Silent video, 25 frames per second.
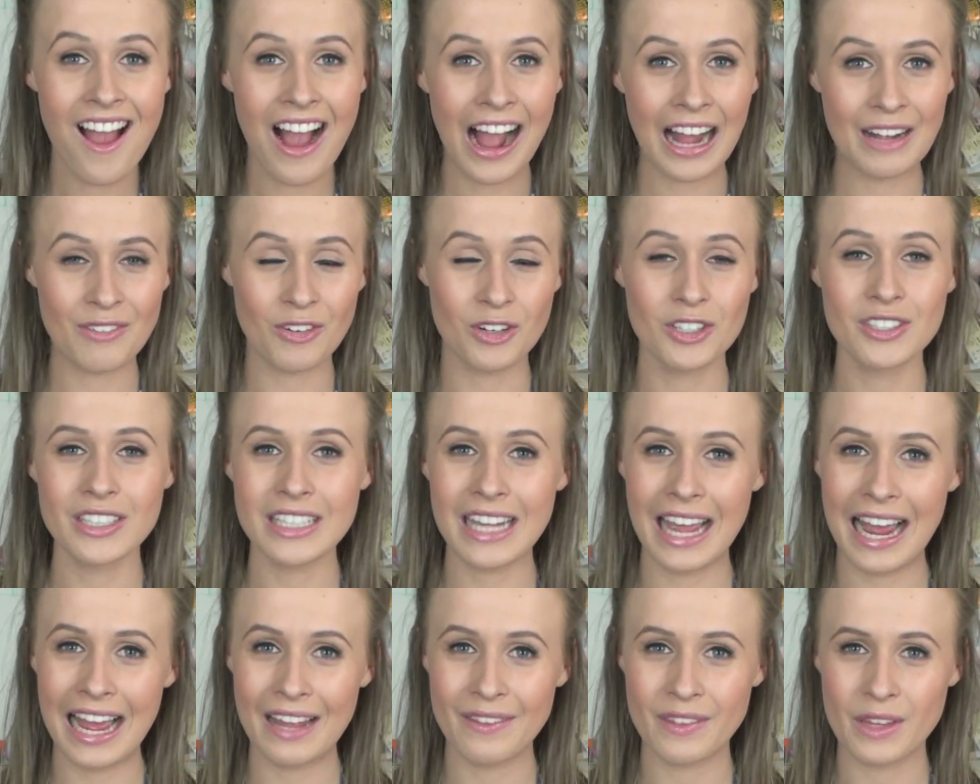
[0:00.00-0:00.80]
I've
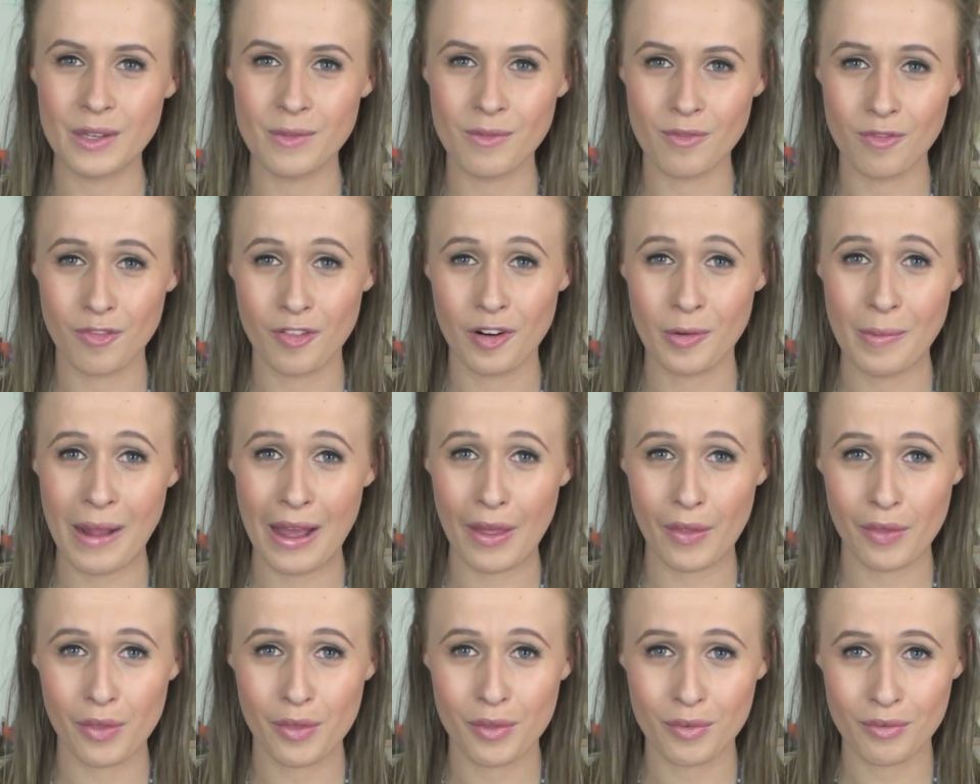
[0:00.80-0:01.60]
only had them for
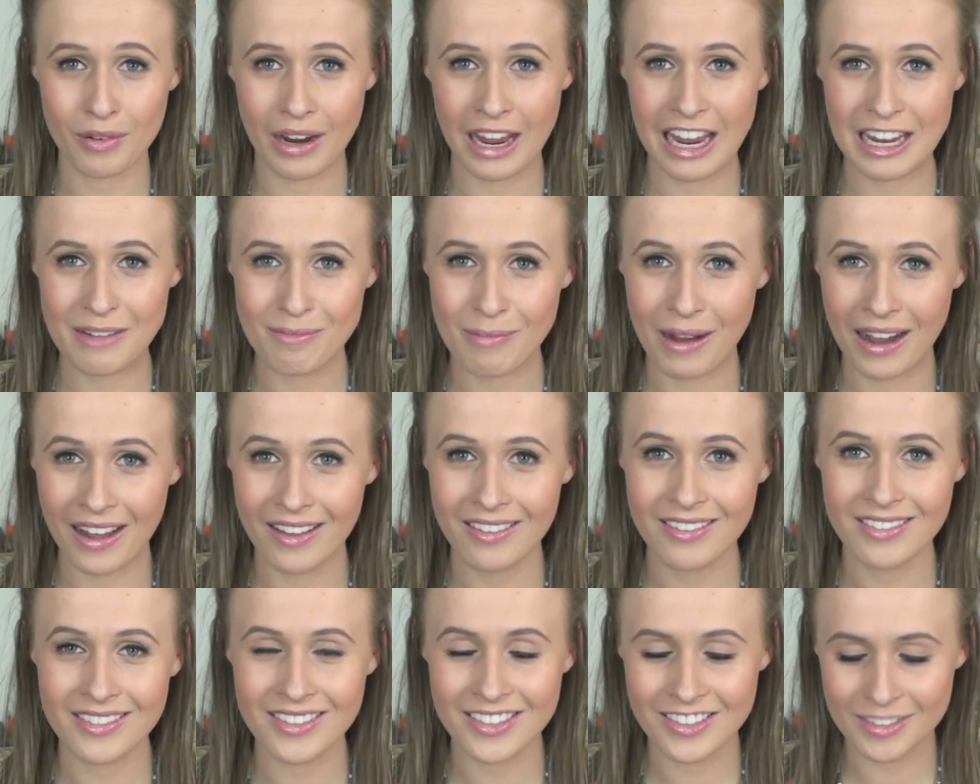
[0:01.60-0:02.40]
about three
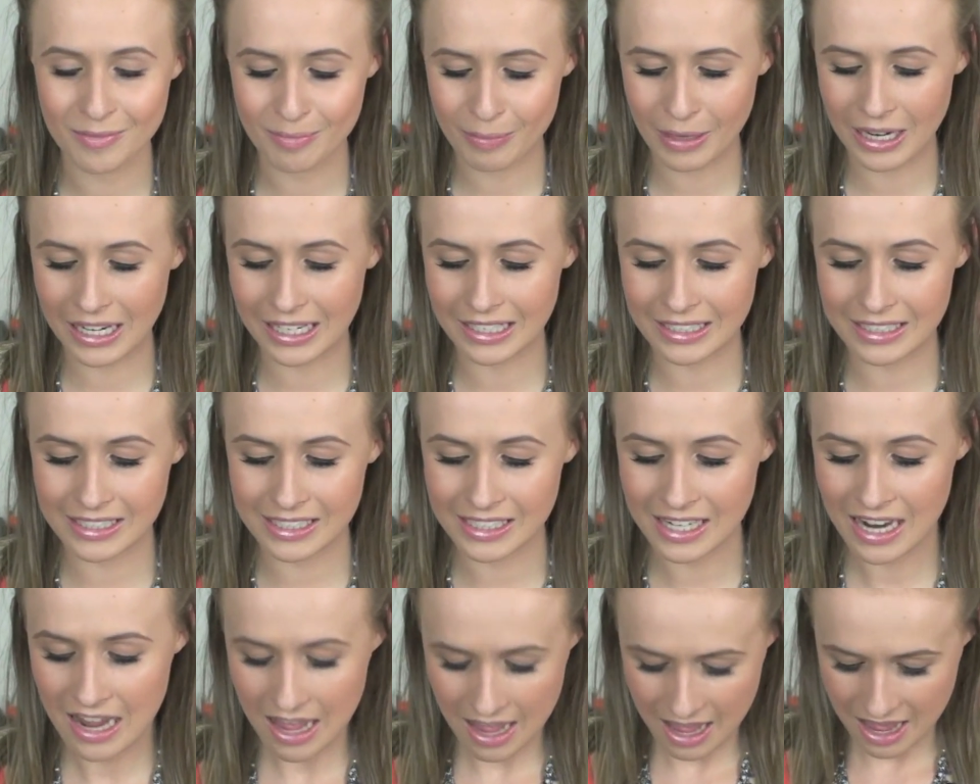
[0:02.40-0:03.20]
months
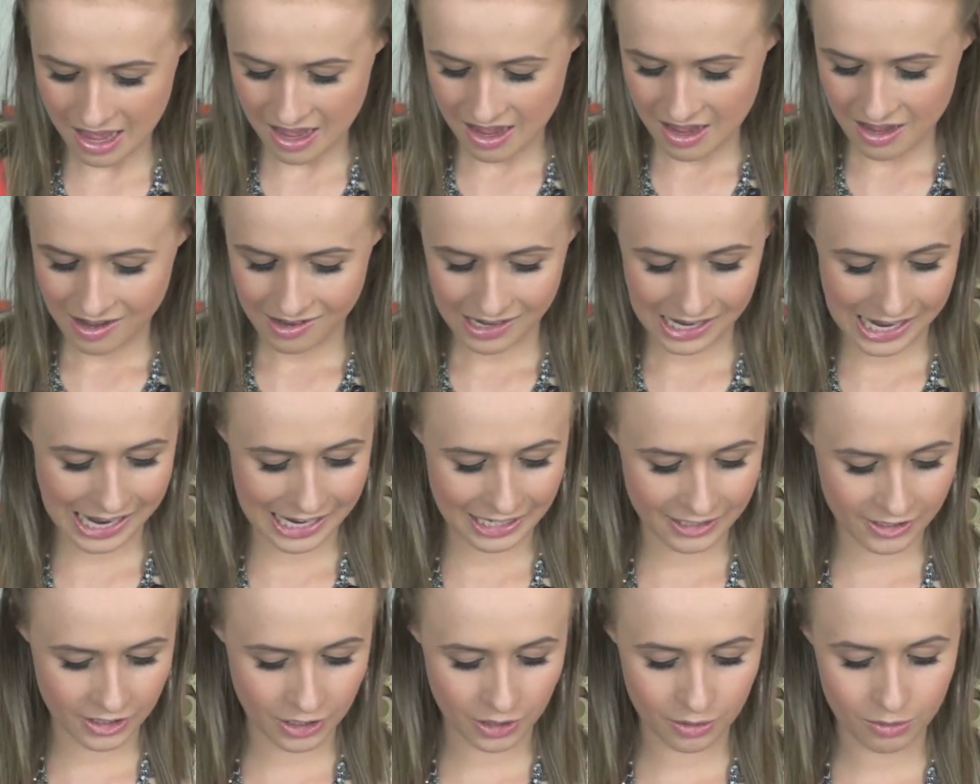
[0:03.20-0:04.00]
but
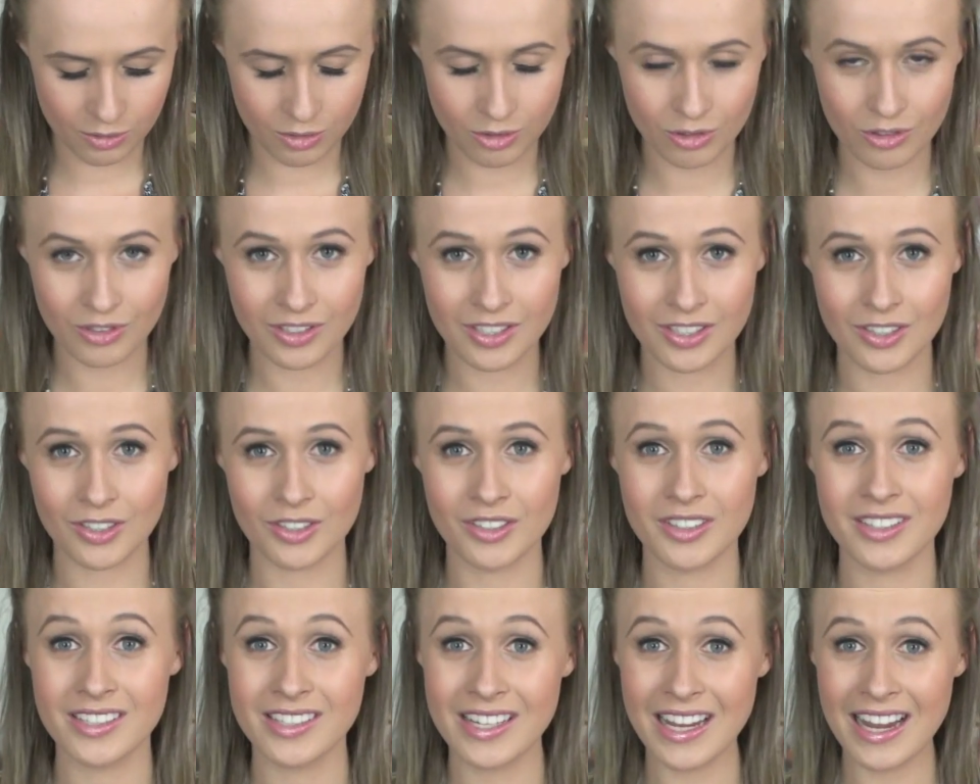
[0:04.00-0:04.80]
as you will
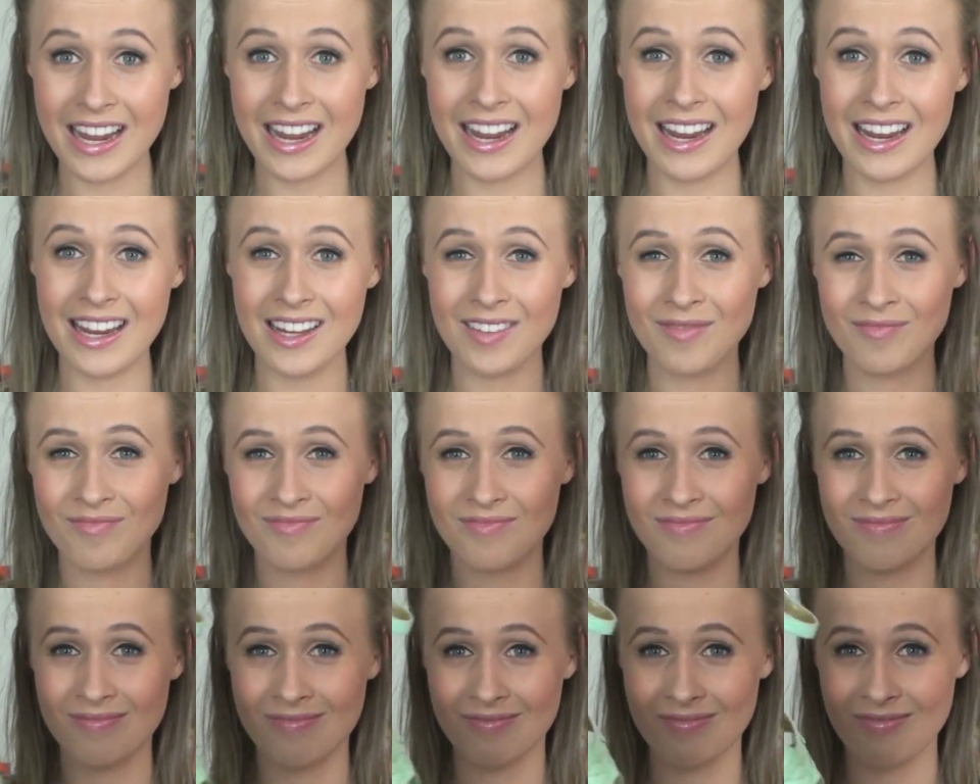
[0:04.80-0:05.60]
soon see
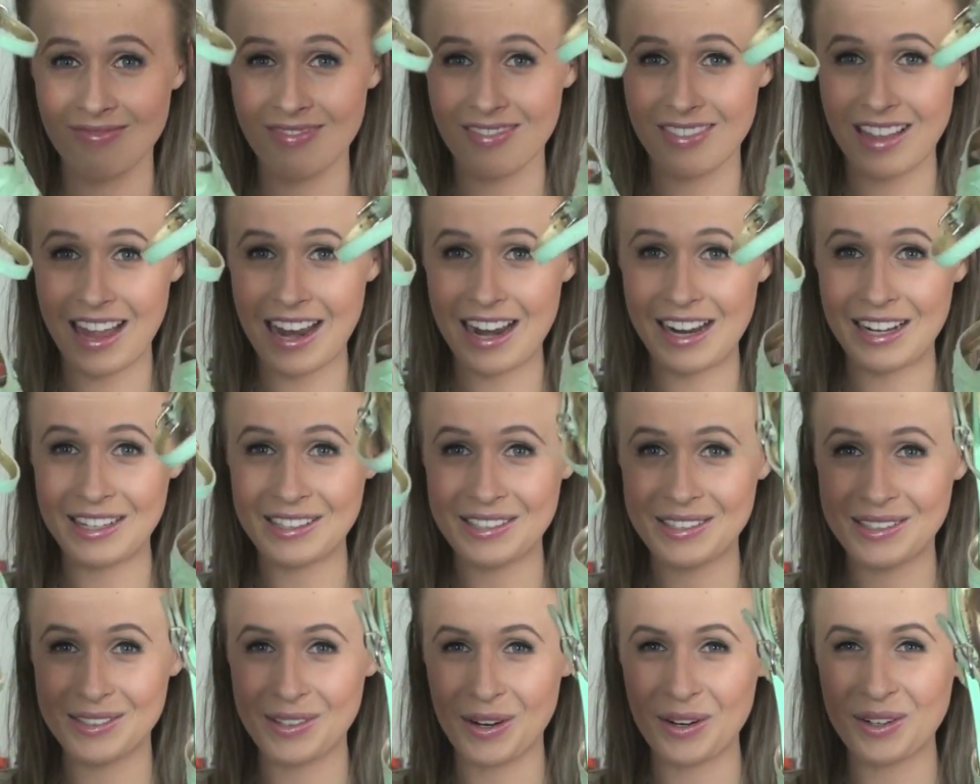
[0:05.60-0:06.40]
they are
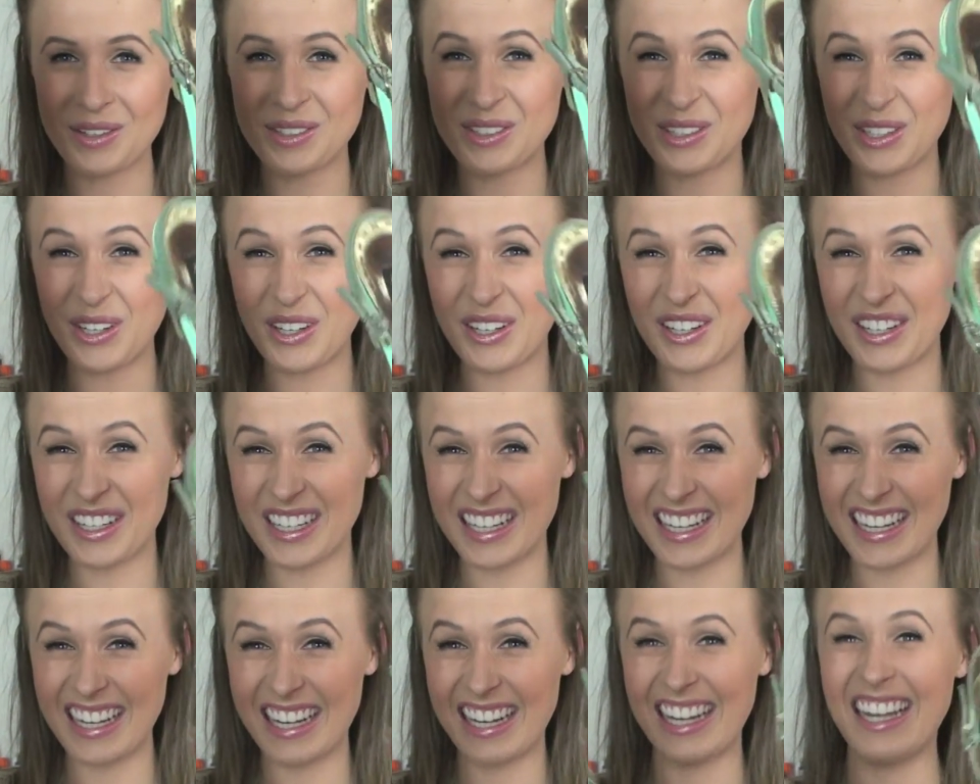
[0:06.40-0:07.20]
so
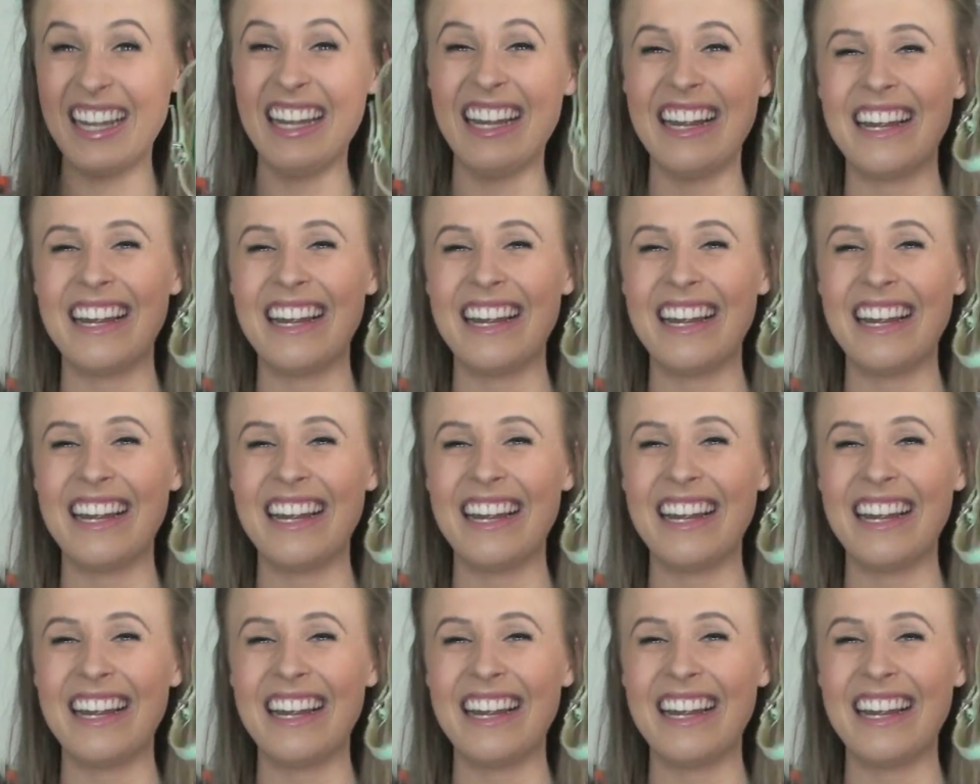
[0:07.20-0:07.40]
dirty.